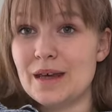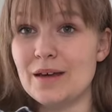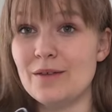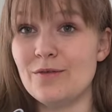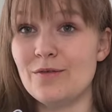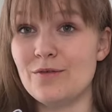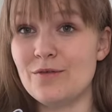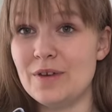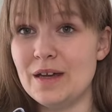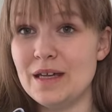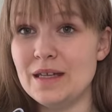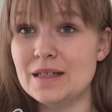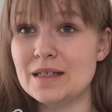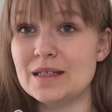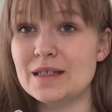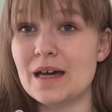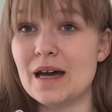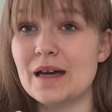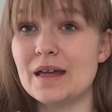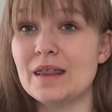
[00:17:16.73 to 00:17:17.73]

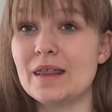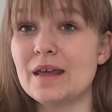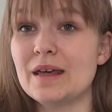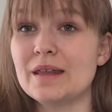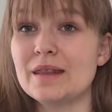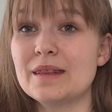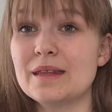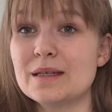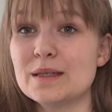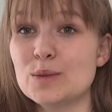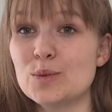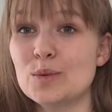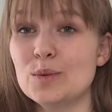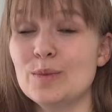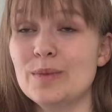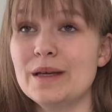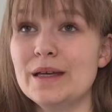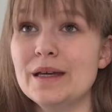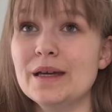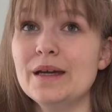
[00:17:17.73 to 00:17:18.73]
fit. I think this will
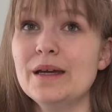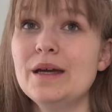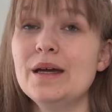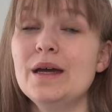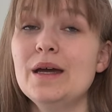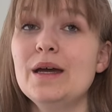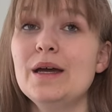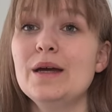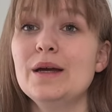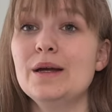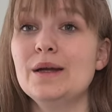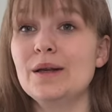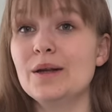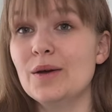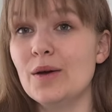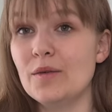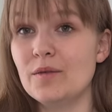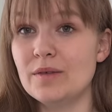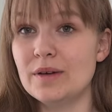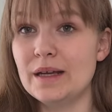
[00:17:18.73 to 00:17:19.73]
be
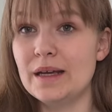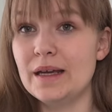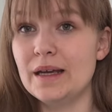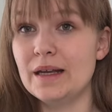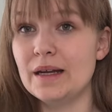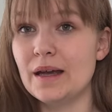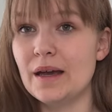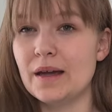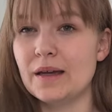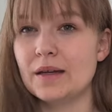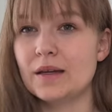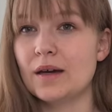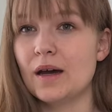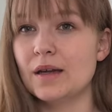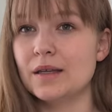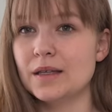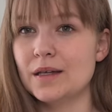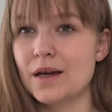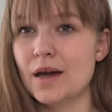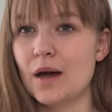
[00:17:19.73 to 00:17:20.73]
lovely, like
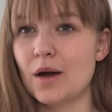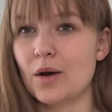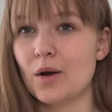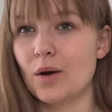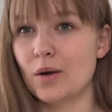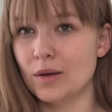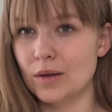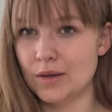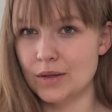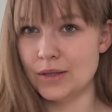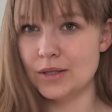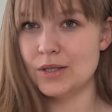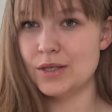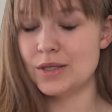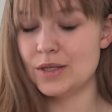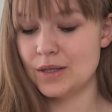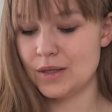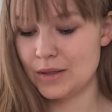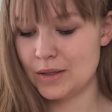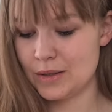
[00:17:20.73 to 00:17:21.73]
kind of
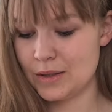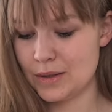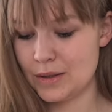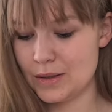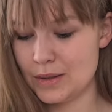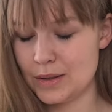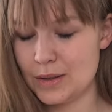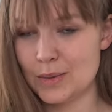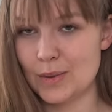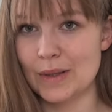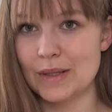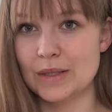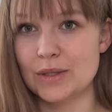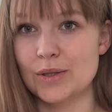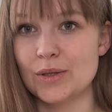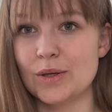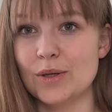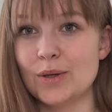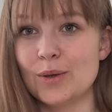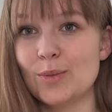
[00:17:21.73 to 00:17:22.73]
college
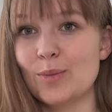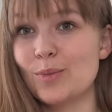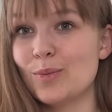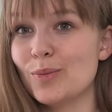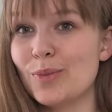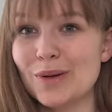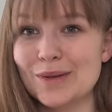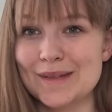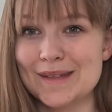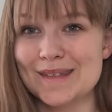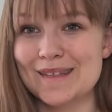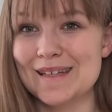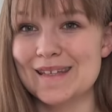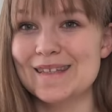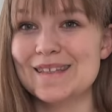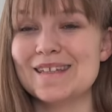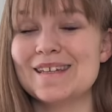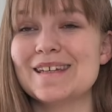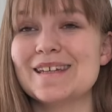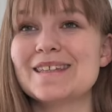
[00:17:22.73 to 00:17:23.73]
sweater but
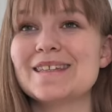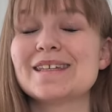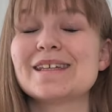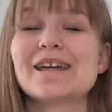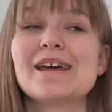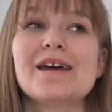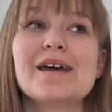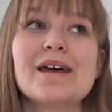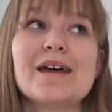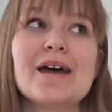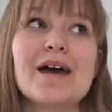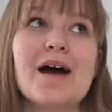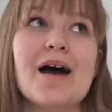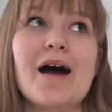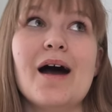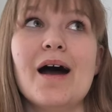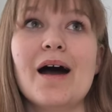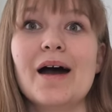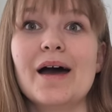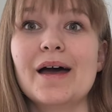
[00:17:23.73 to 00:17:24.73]
knitted.
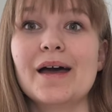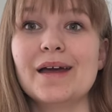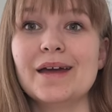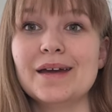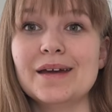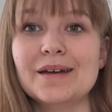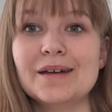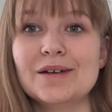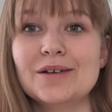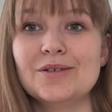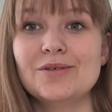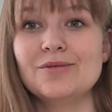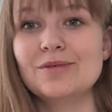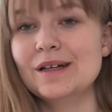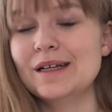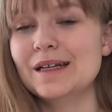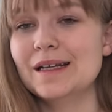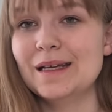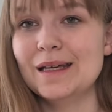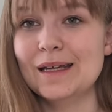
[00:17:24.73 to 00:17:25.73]
I
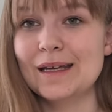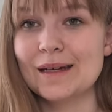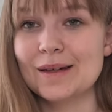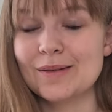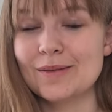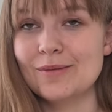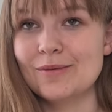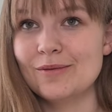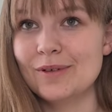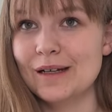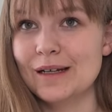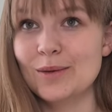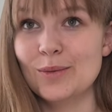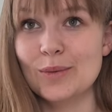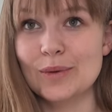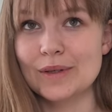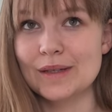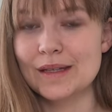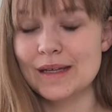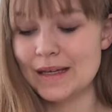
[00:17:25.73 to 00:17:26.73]
really, really
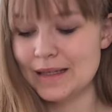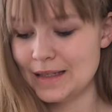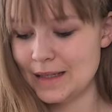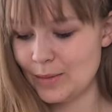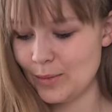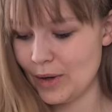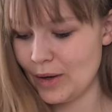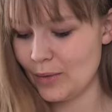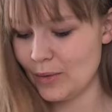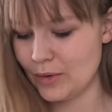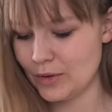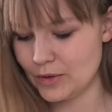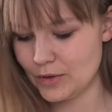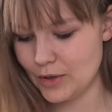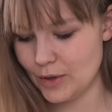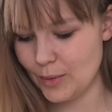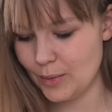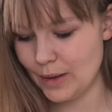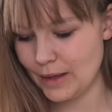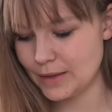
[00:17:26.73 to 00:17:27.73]
want that in my
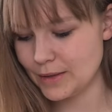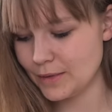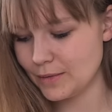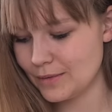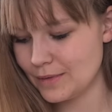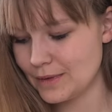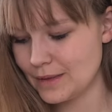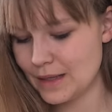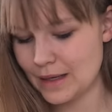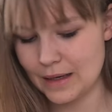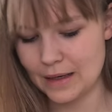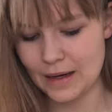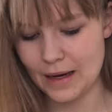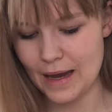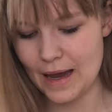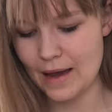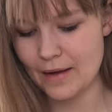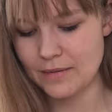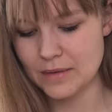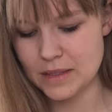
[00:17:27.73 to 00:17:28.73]
wardrobe. I don't think I
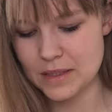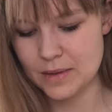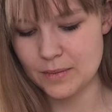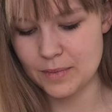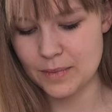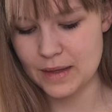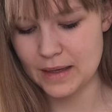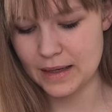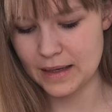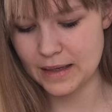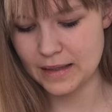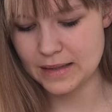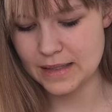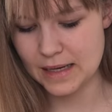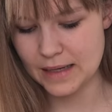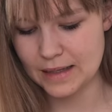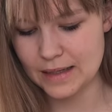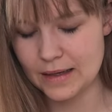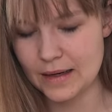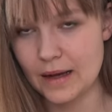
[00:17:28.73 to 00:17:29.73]
have something
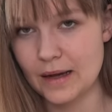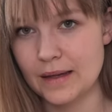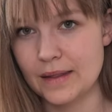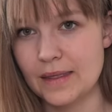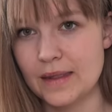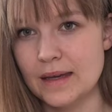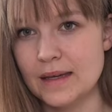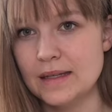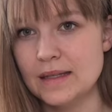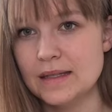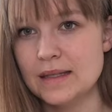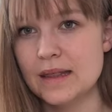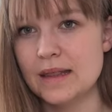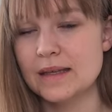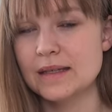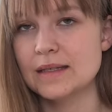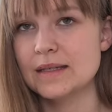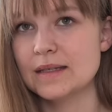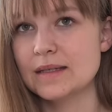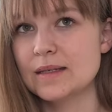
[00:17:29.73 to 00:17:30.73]
exactly like this.
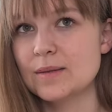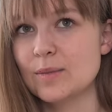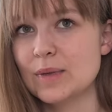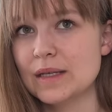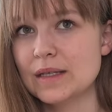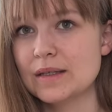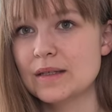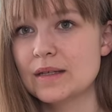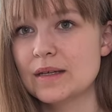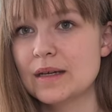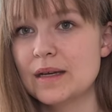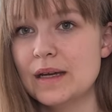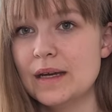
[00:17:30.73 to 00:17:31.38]
This is a bit